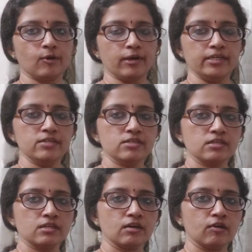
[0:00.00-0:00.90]
point.
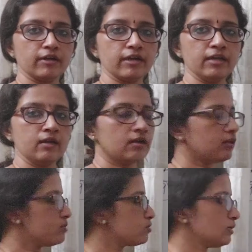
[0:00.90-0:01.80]
Okay,
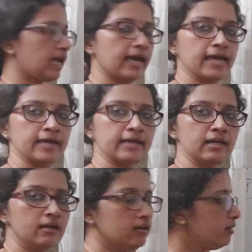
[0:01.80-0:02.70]
so the angle